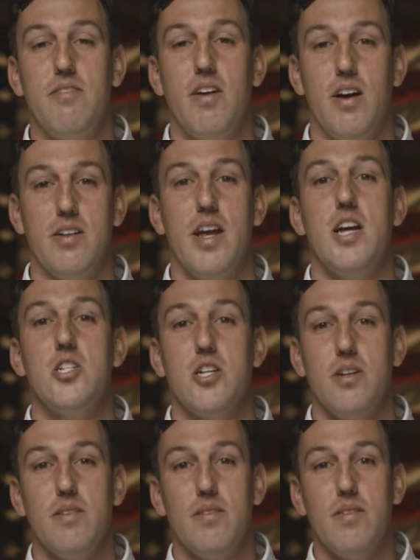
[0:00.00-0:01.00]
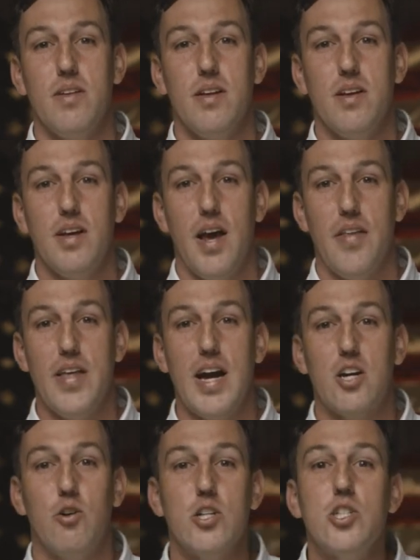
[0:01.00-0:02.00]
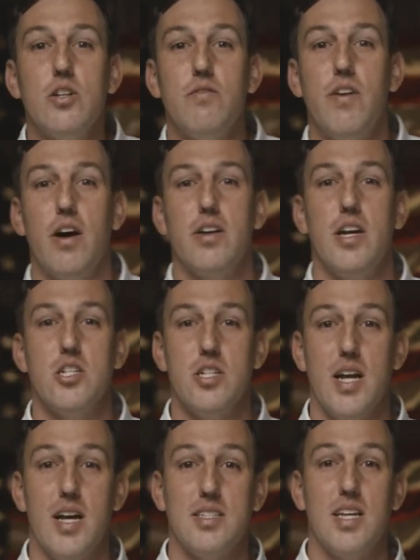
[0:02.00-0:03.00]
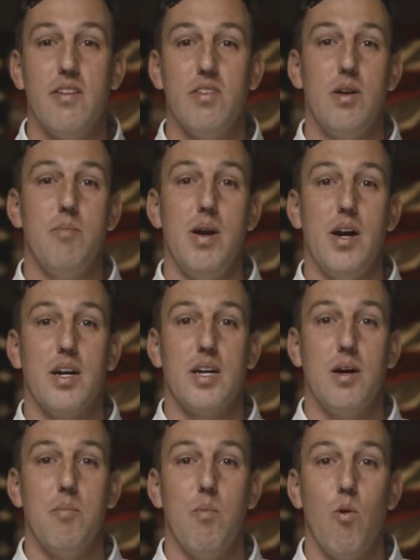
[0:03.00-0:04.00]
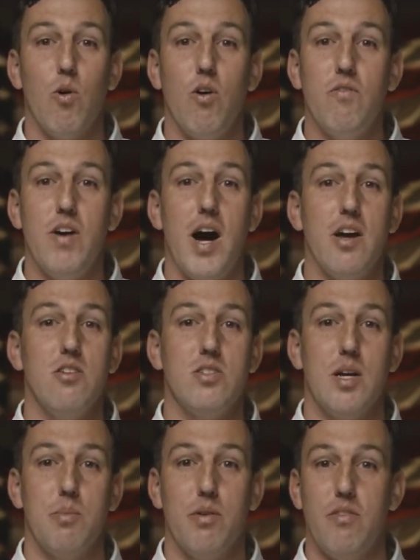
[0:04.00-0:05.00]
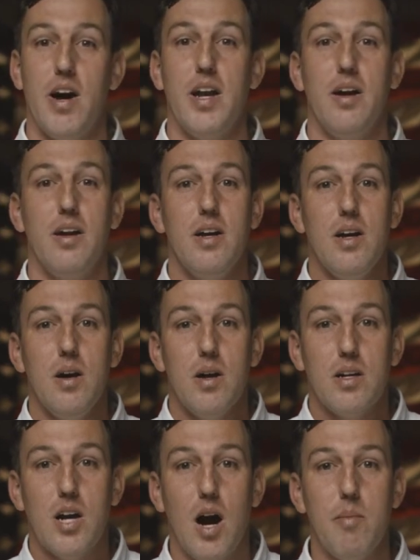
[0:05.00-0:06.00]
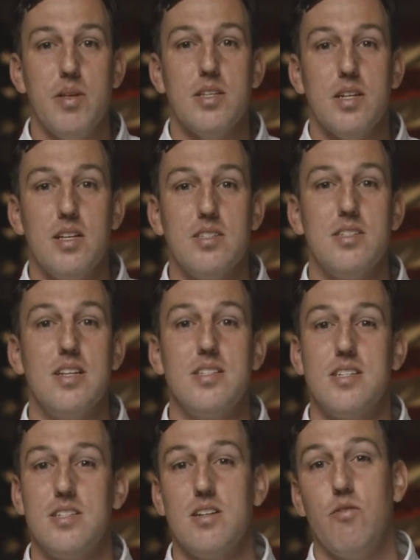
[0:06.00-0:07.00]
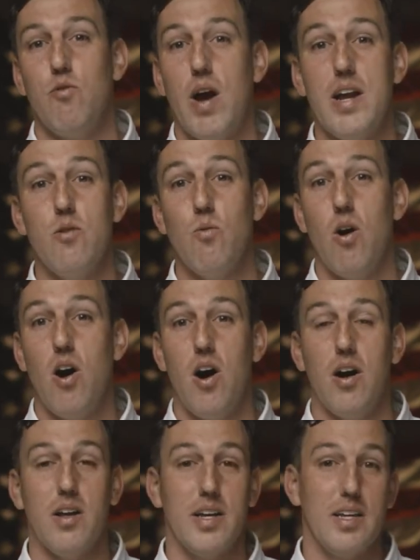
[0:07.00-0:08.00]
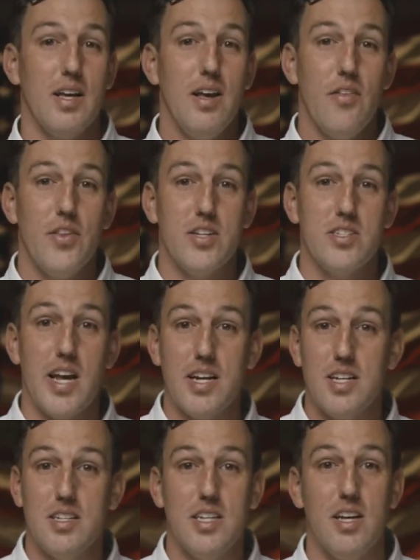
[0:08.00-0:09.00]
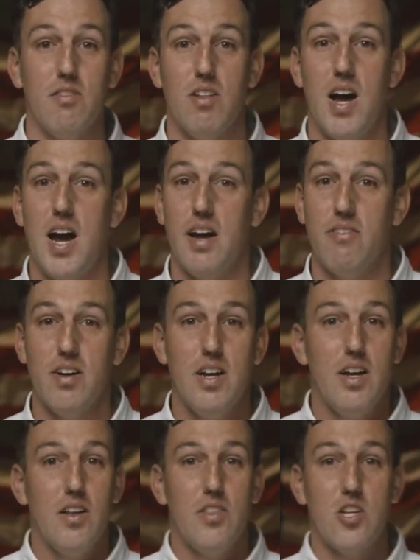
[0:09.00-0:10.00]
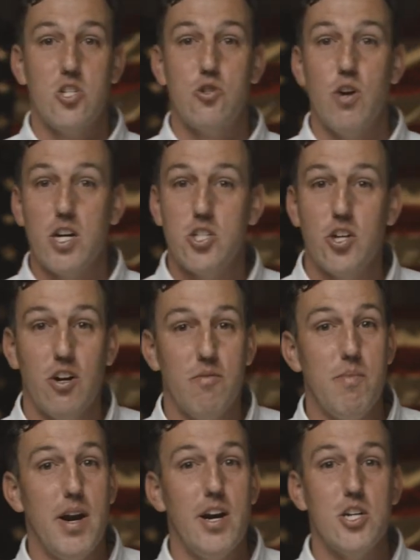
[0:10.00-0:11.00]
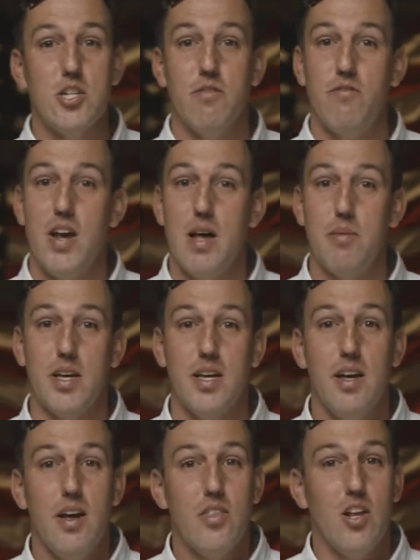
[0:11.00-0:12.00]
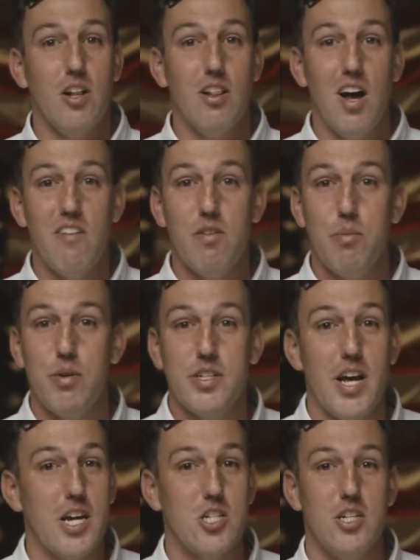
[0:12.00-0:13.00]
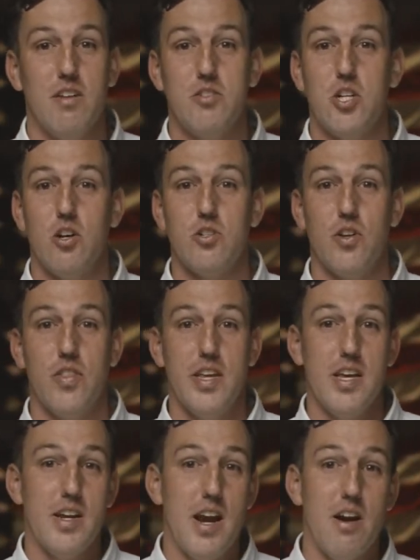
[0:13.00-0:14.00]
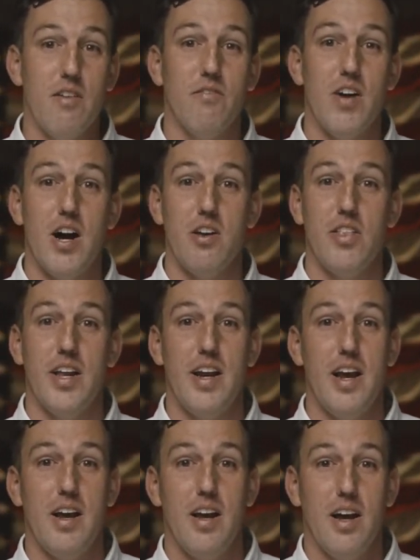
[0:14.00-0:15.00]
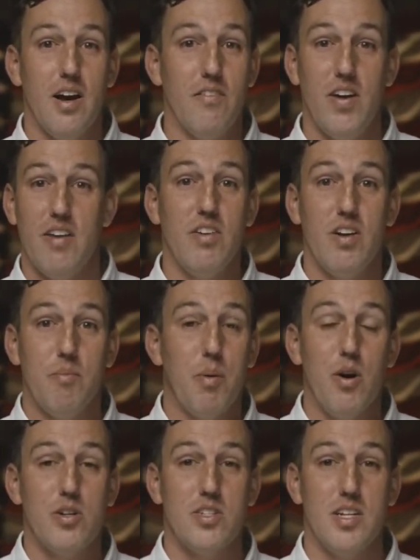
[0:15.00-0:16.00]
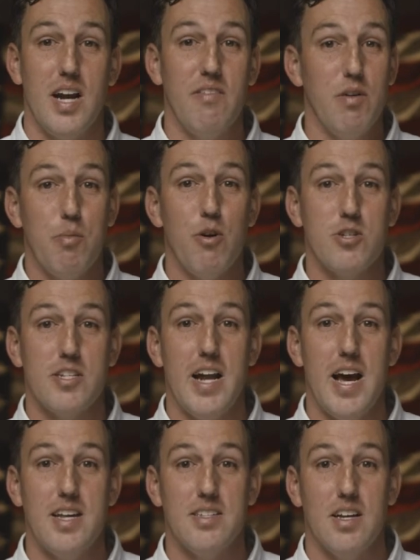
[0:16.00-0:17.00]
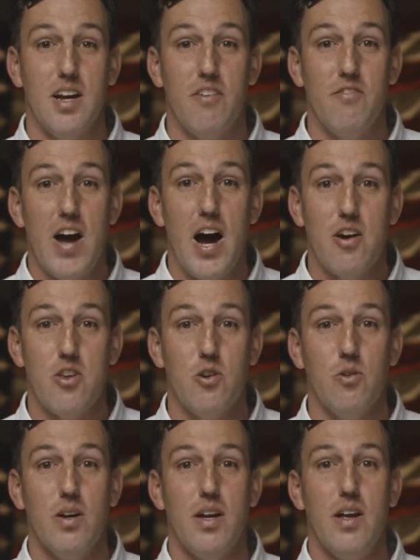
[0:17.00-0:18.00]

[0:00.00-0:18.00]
foundation, and that Christian foundation has given America moral values that provide a common consensus of right and wrong, like the sanctity of life, the structure of marriage and family, the love and protection of children, the inherent value that of every person. Every person has a value